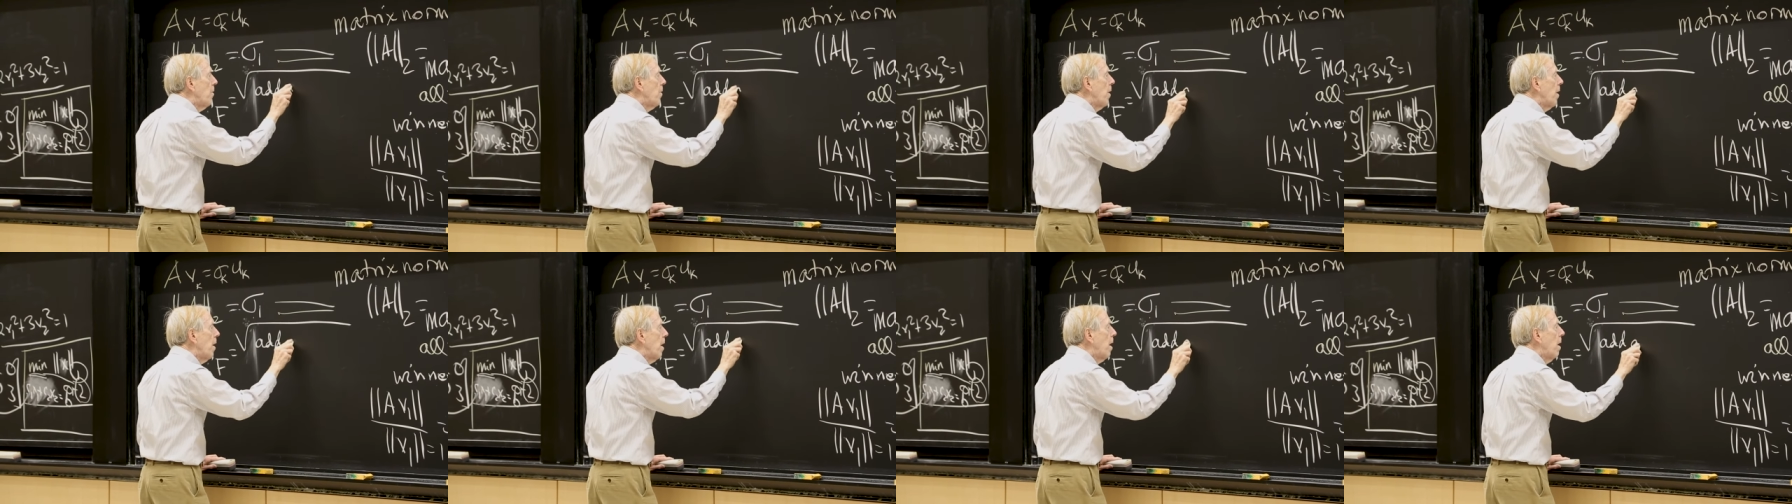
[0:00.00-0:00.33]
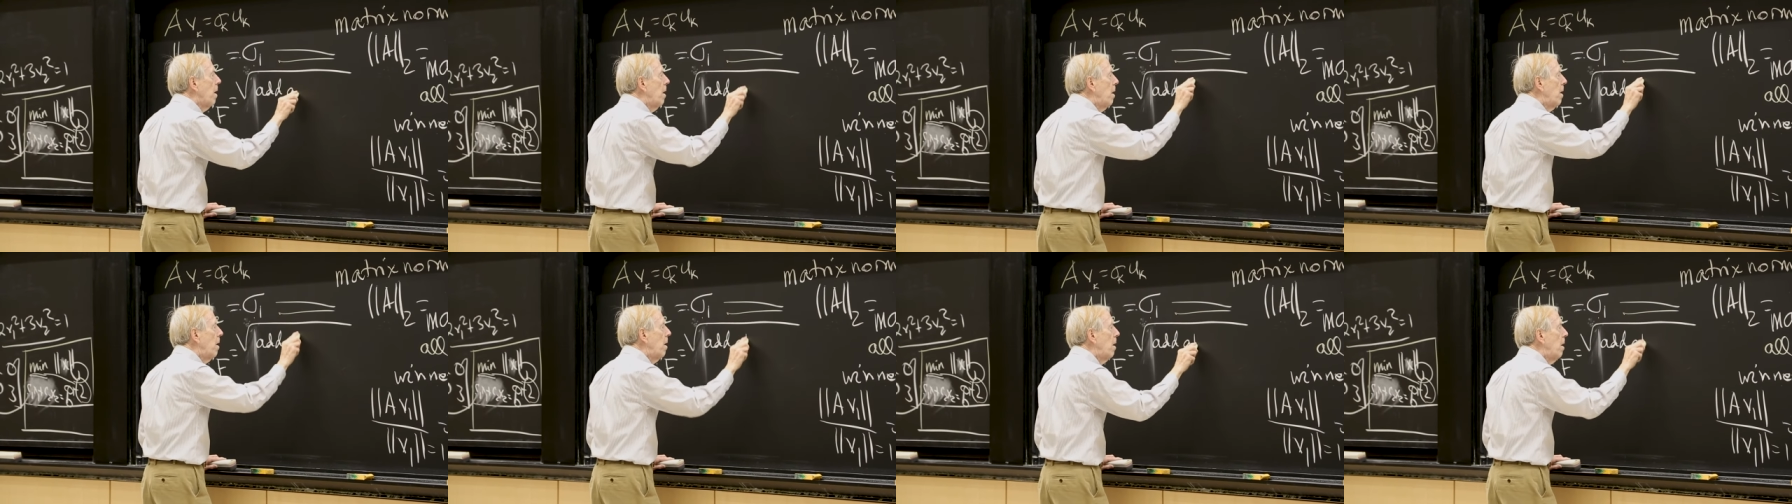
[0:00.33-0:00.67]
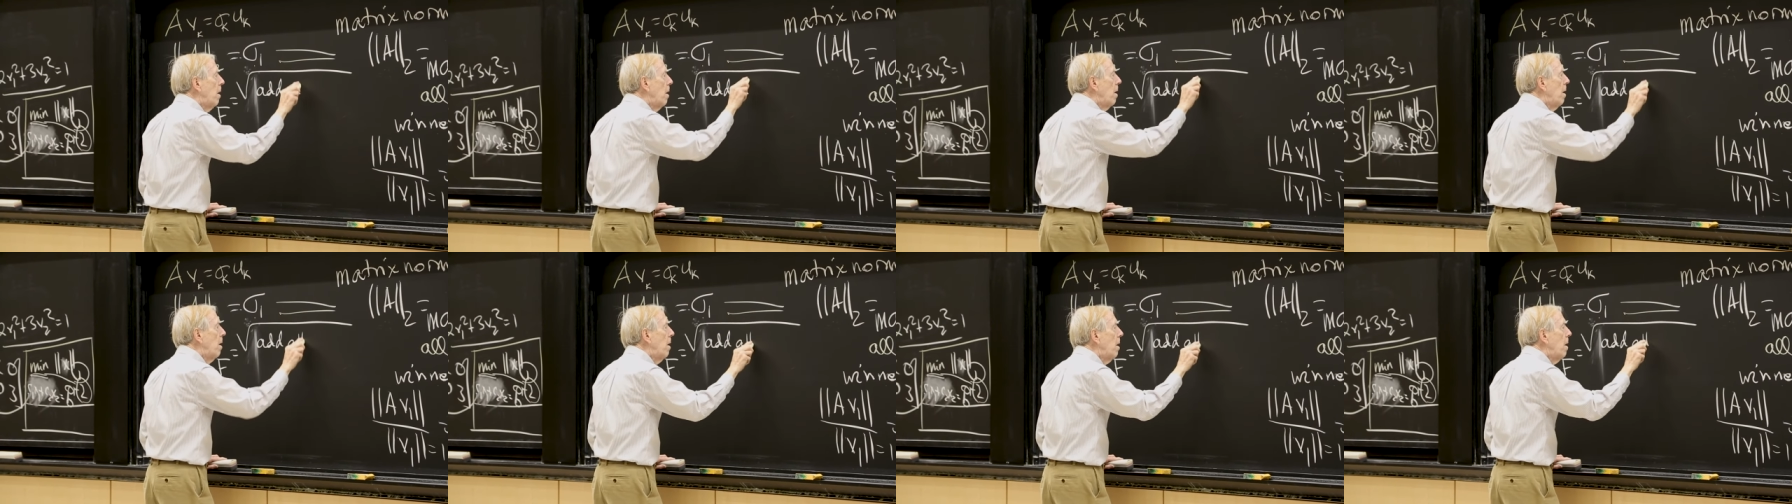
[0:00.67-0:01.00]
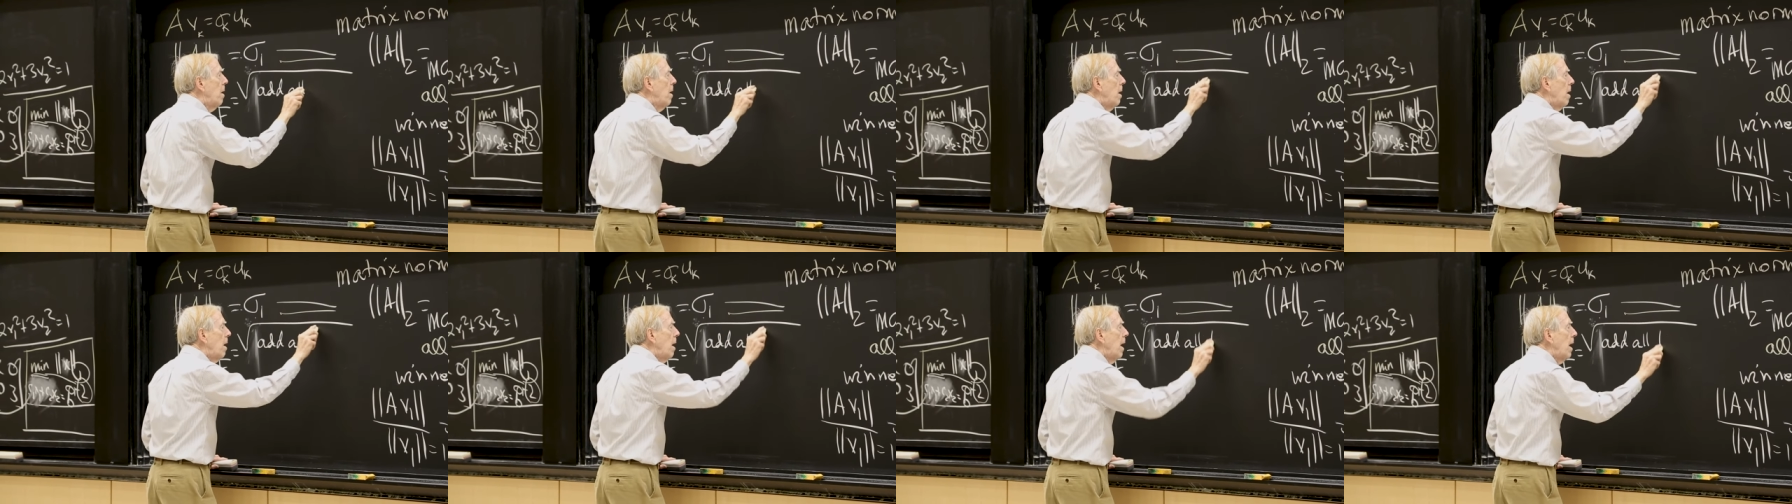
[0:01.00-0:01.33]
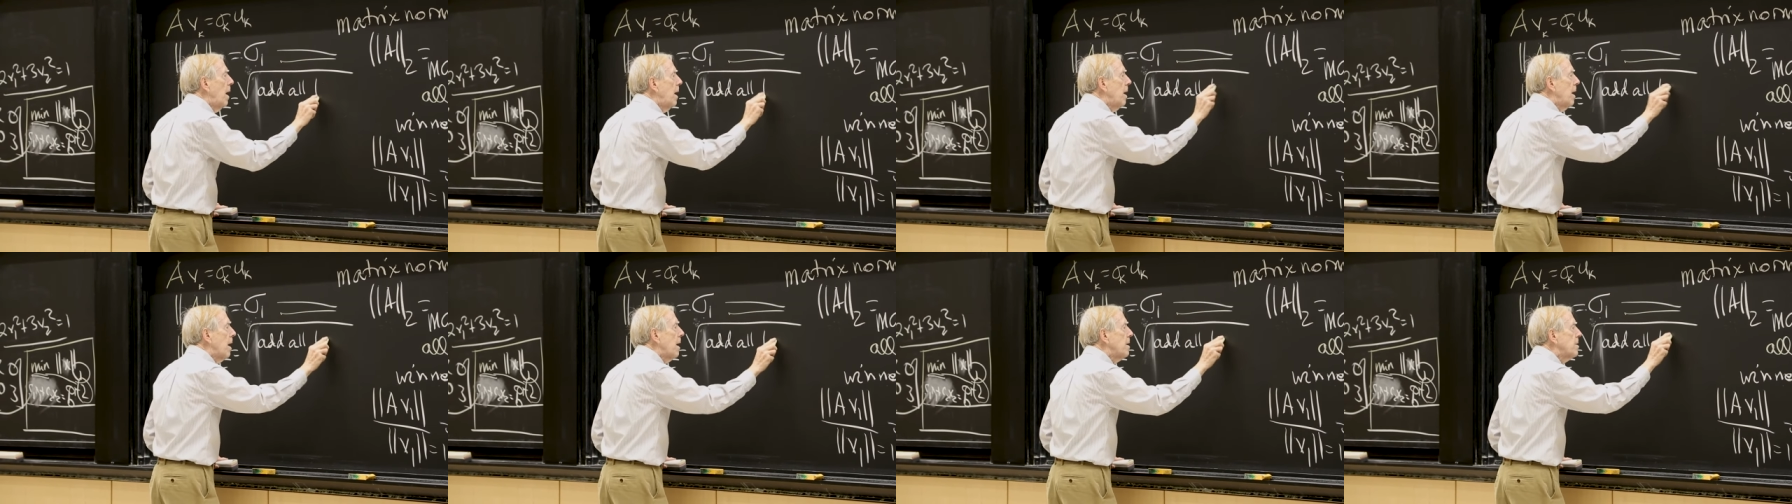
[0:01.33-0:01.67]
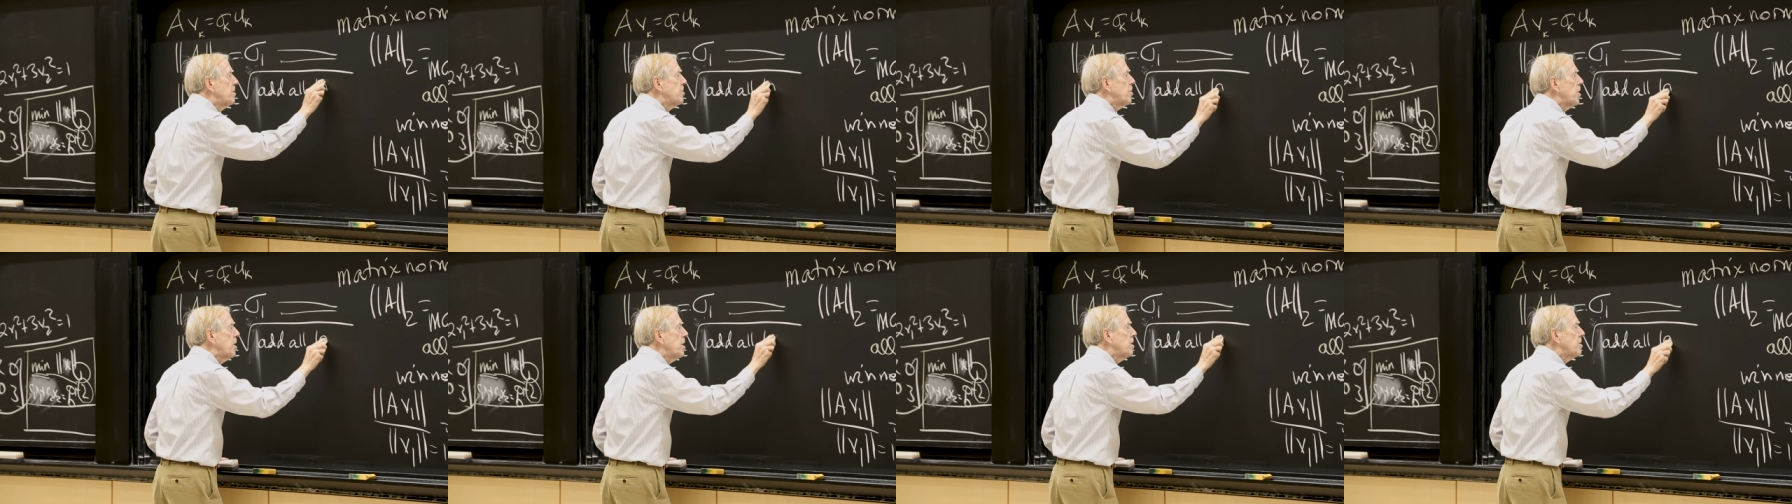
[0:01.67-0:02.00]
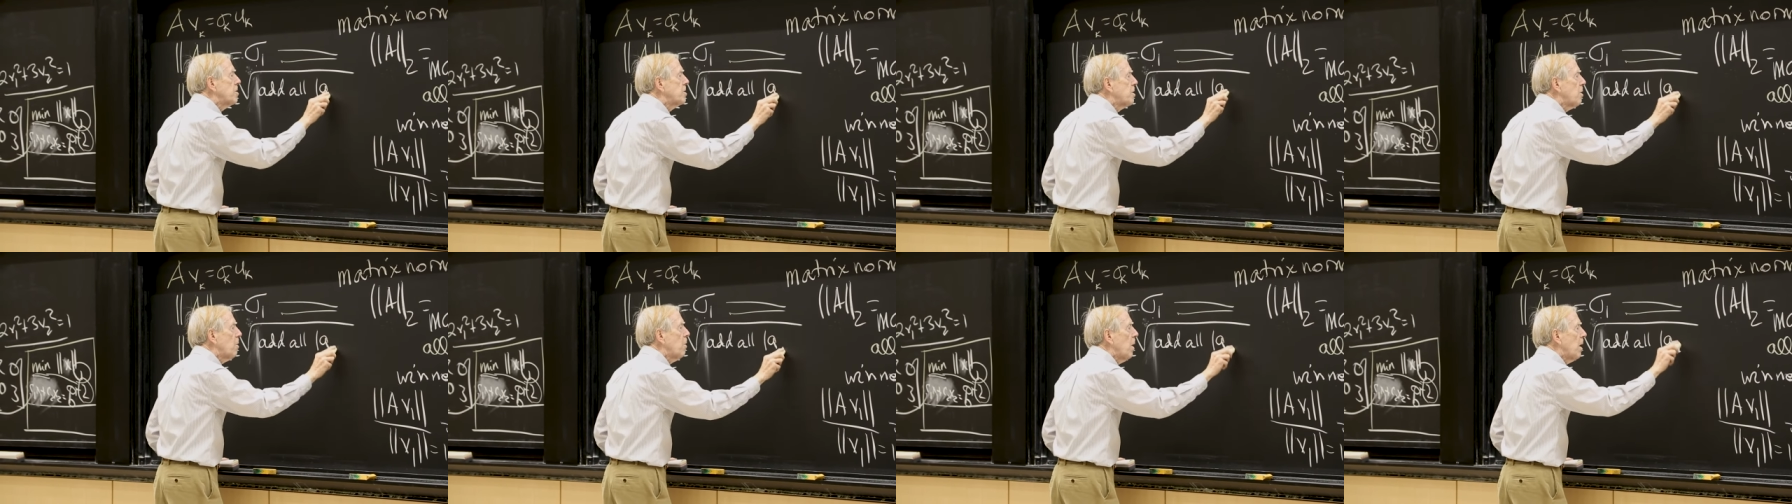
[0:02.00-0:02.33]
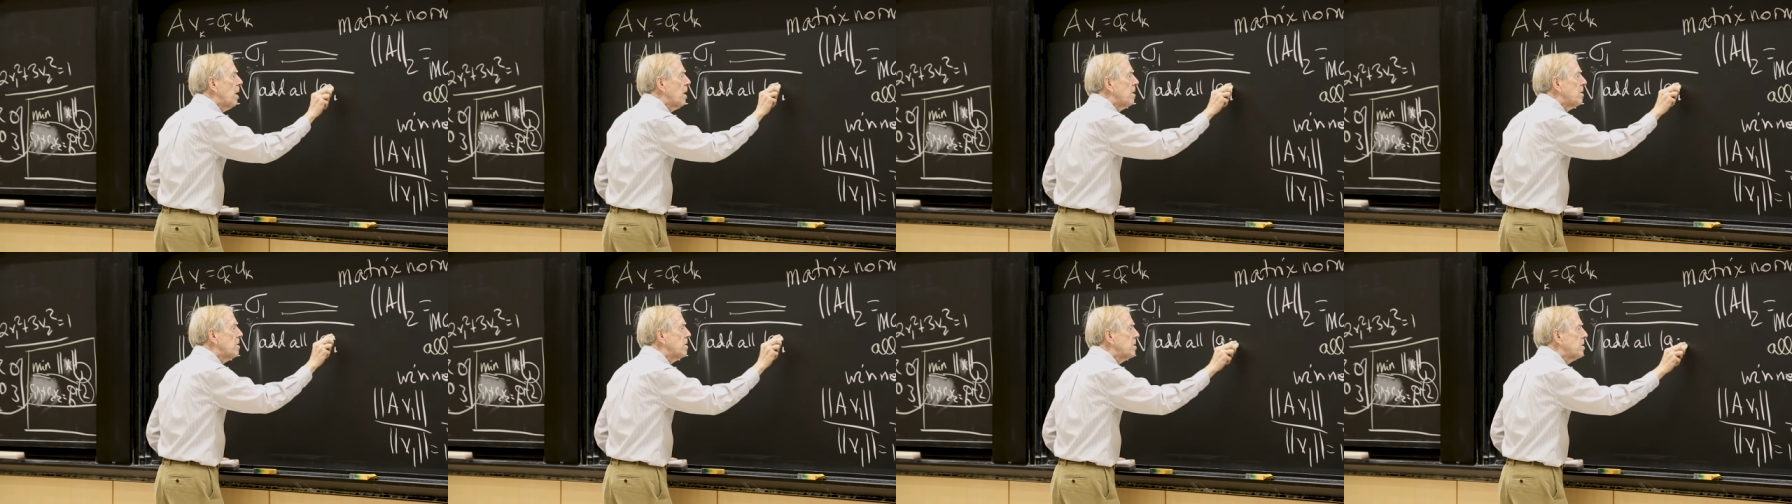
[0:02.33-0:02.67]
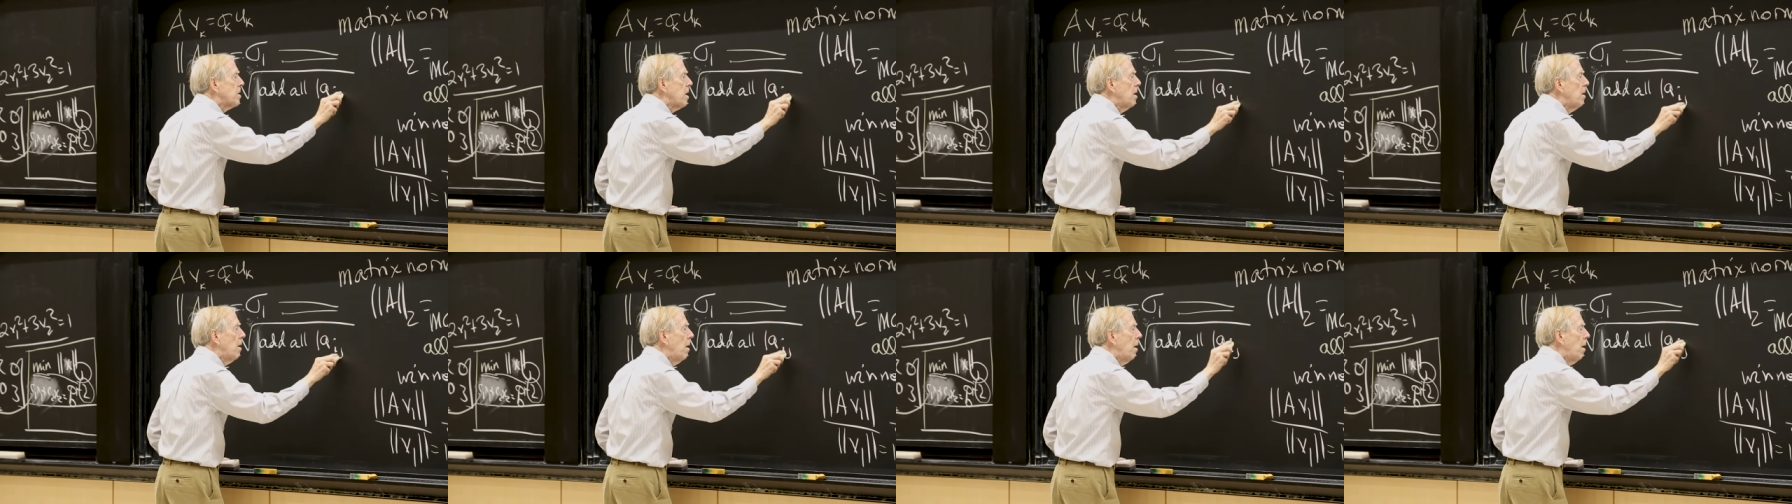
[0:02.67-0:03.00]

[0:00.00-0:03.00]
the aij squareds